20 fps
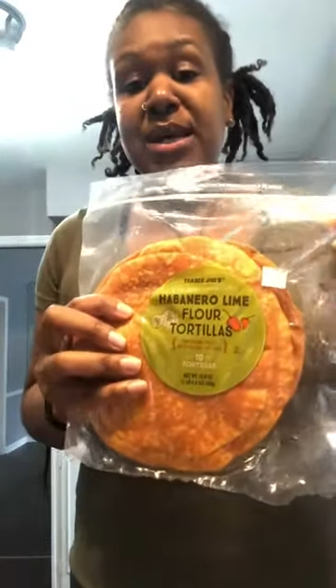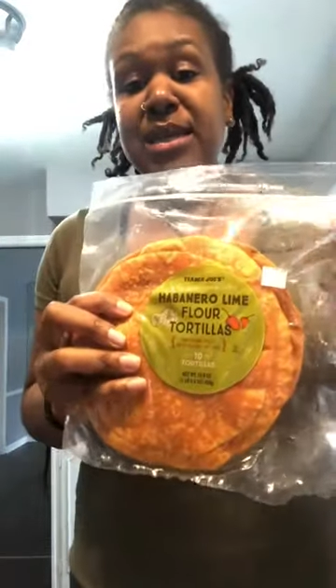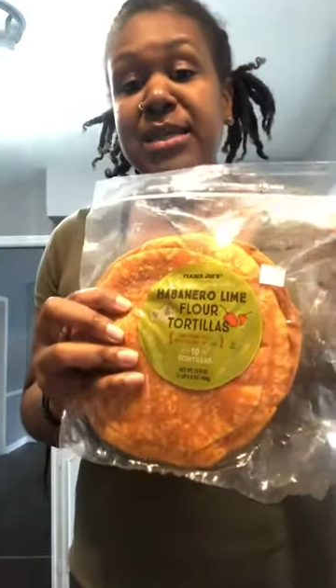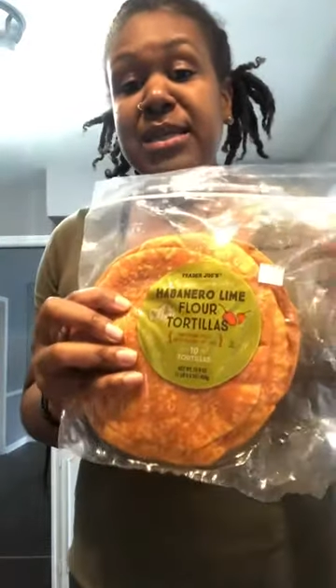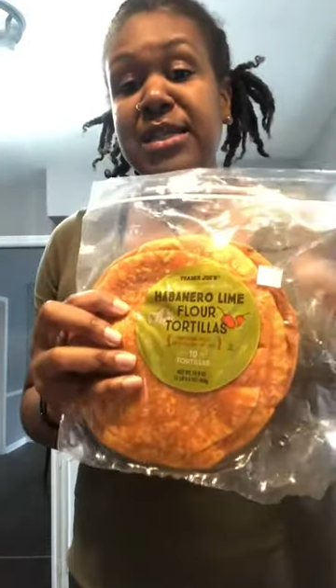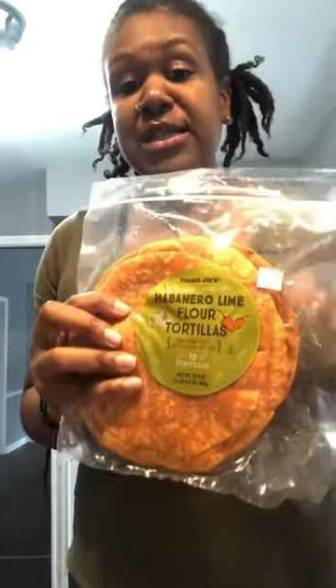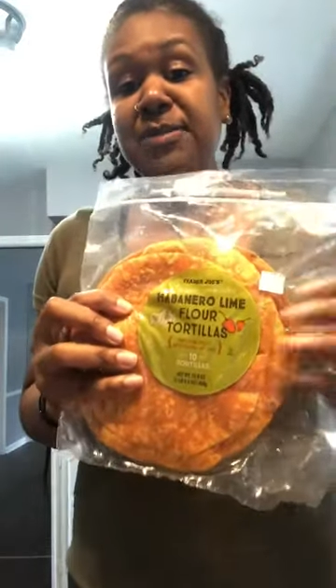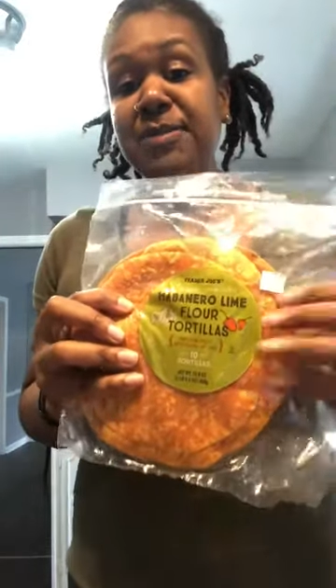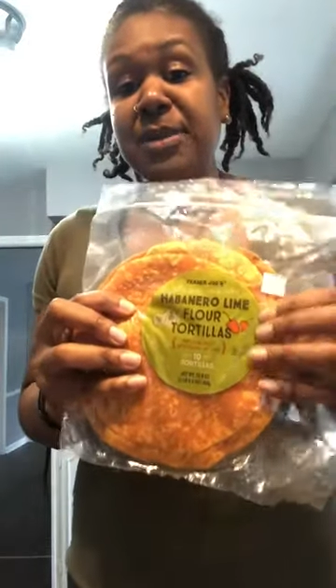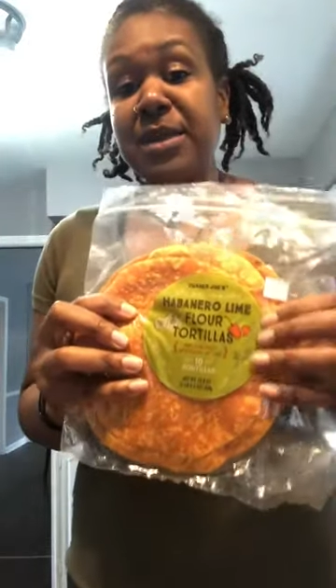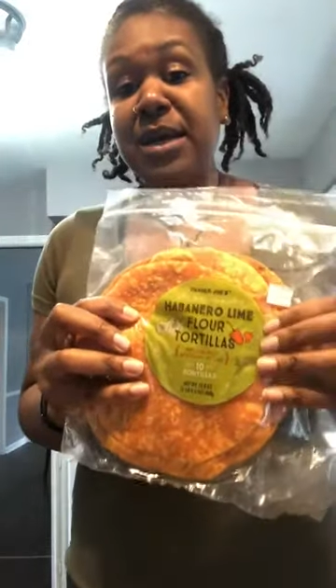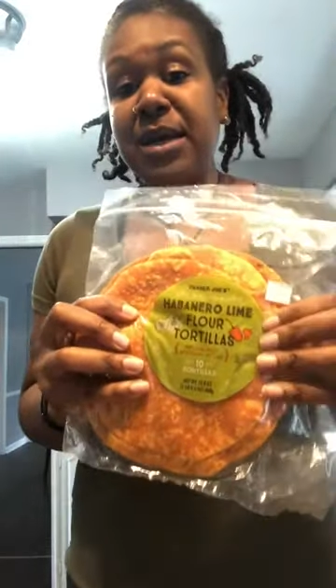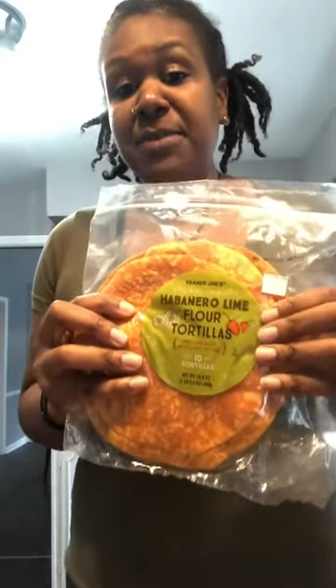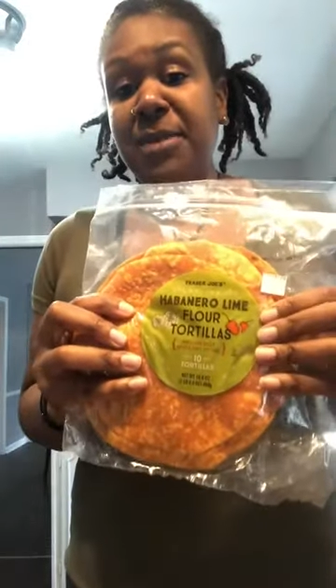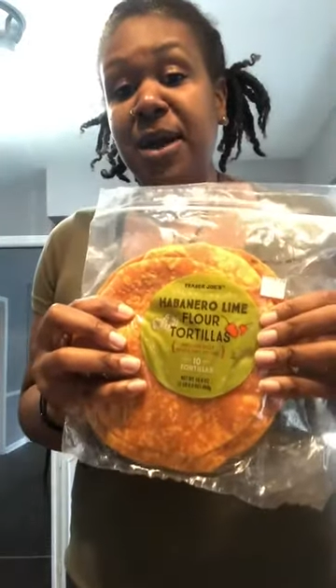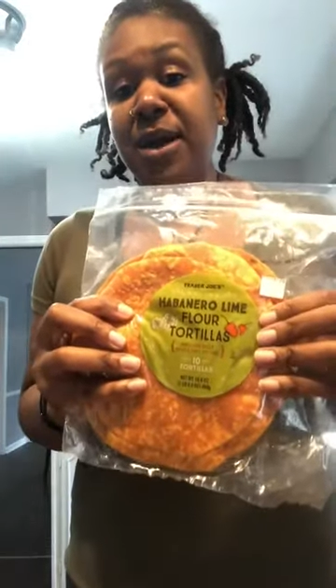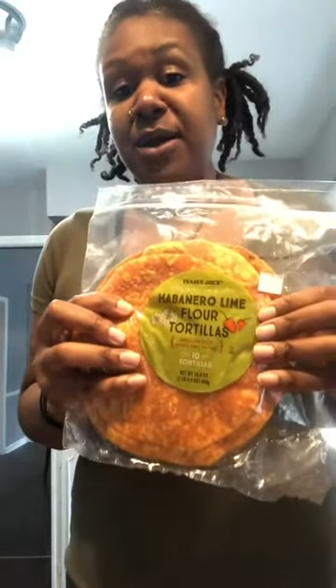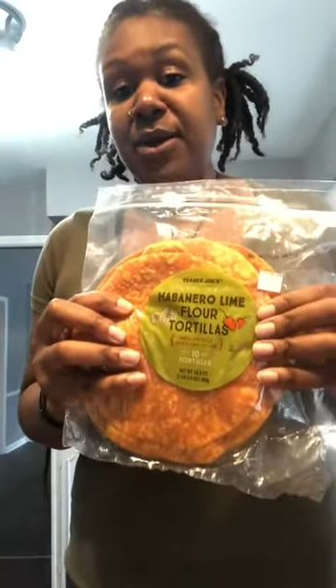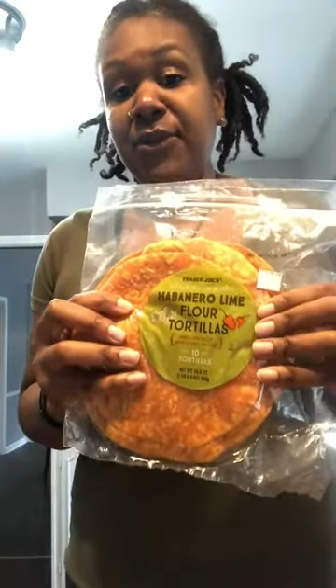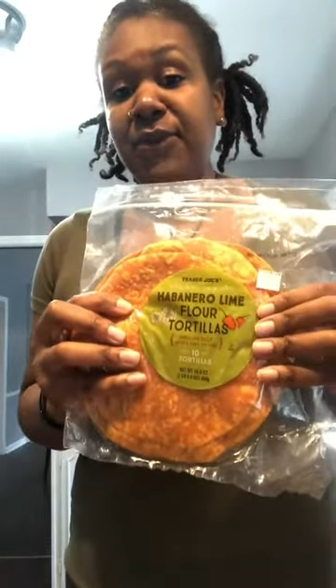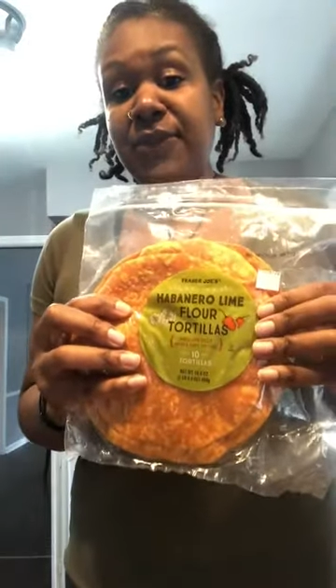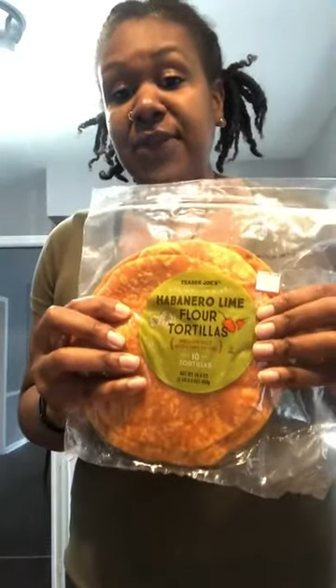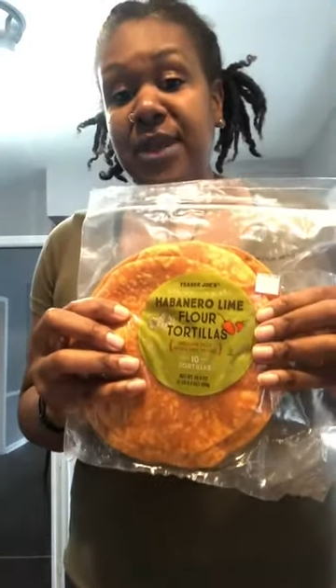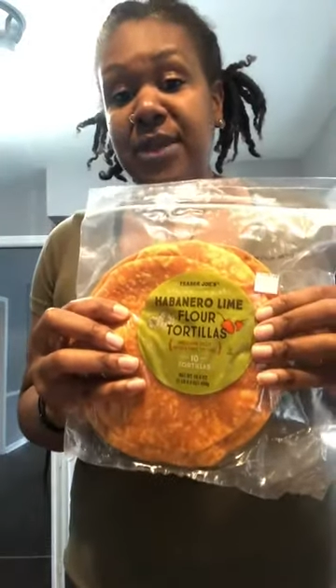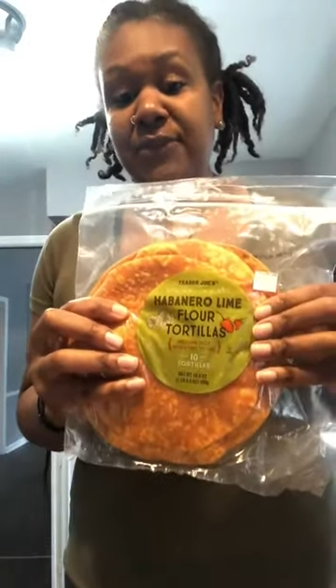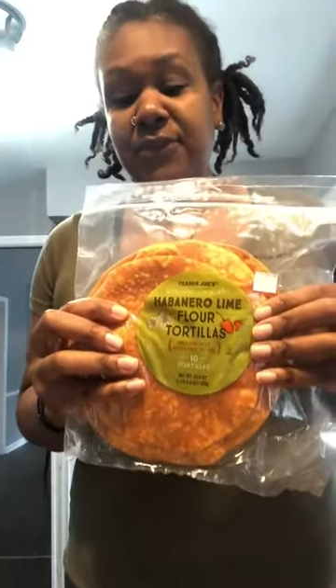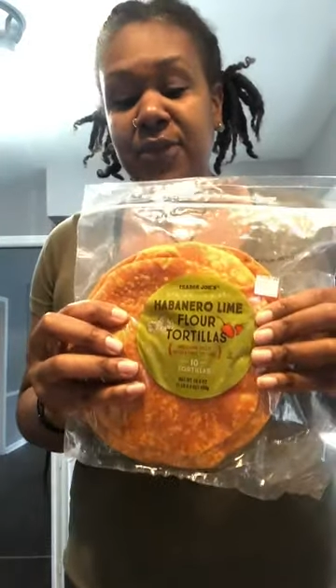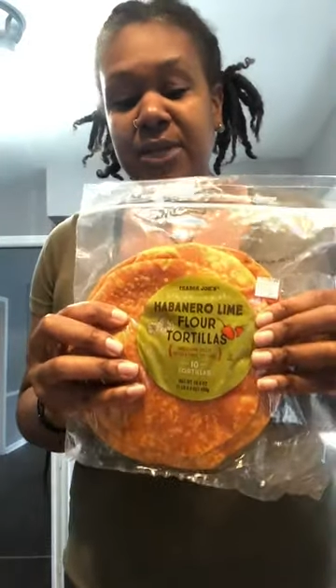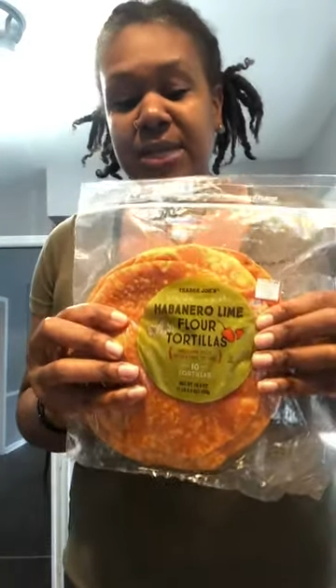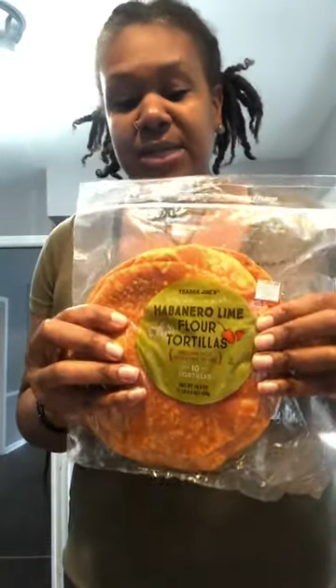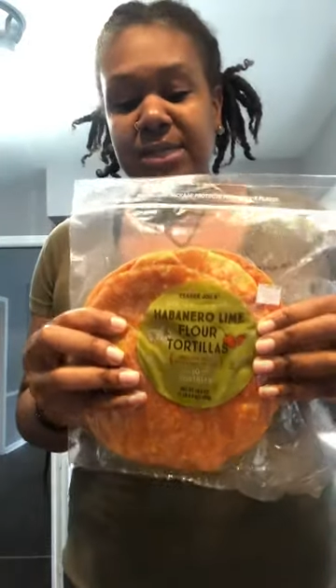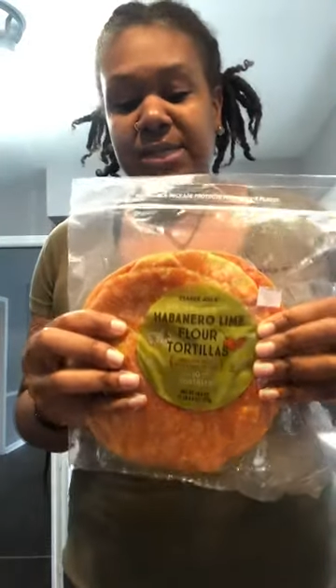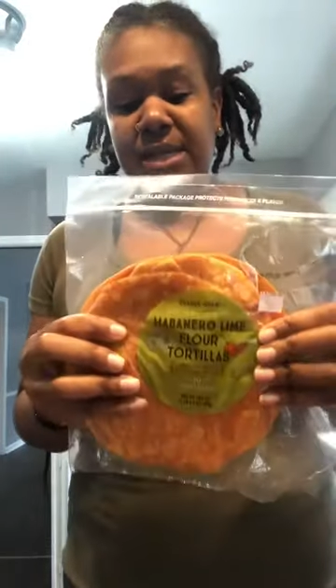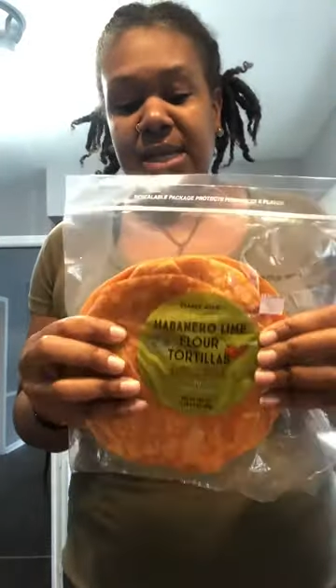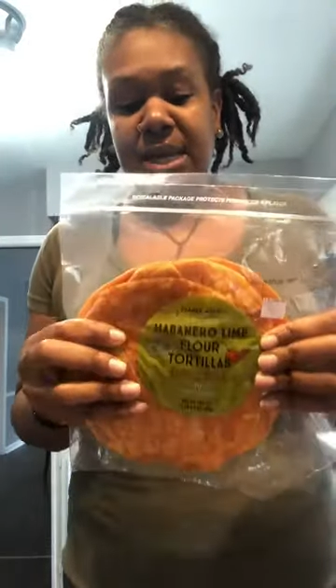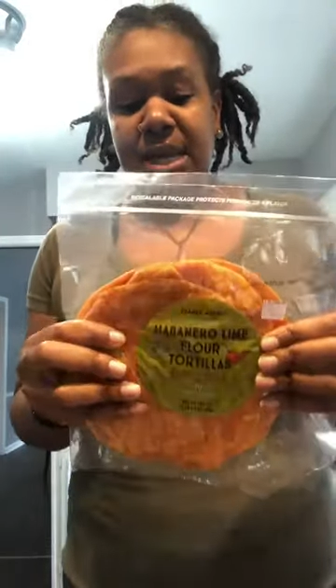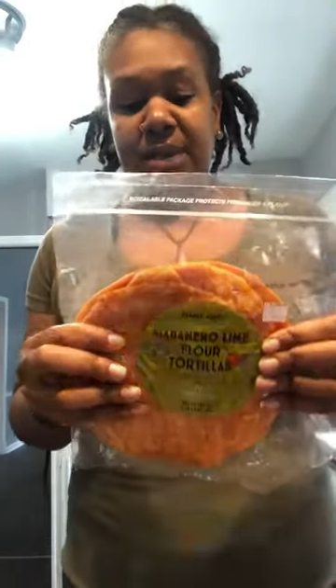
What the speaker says: These have become our favorites,